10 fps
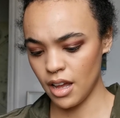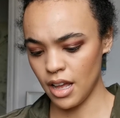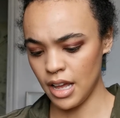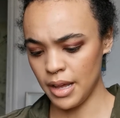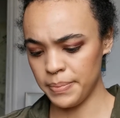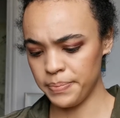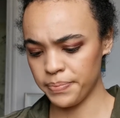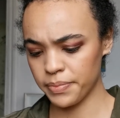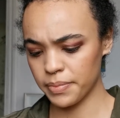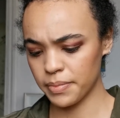
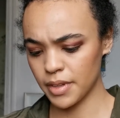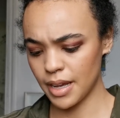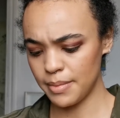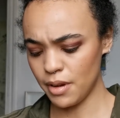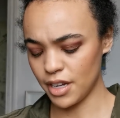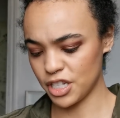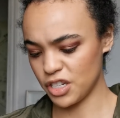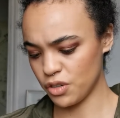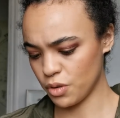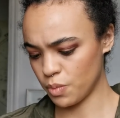I'm not actually
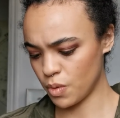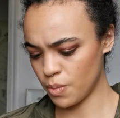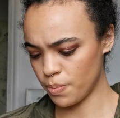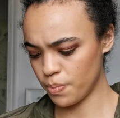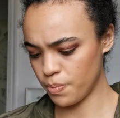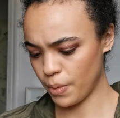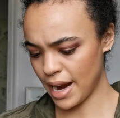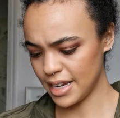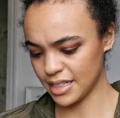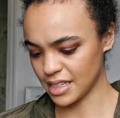sure what
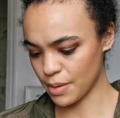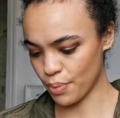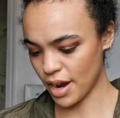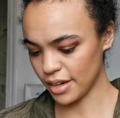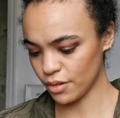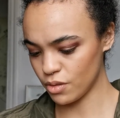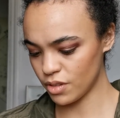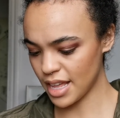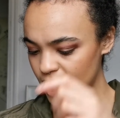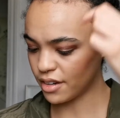brand. Is the brand
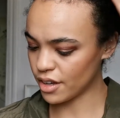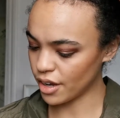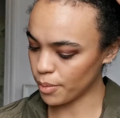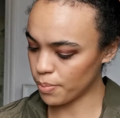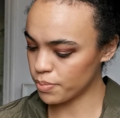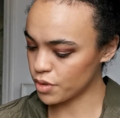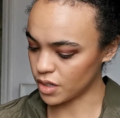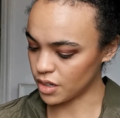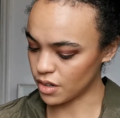called that? No, surely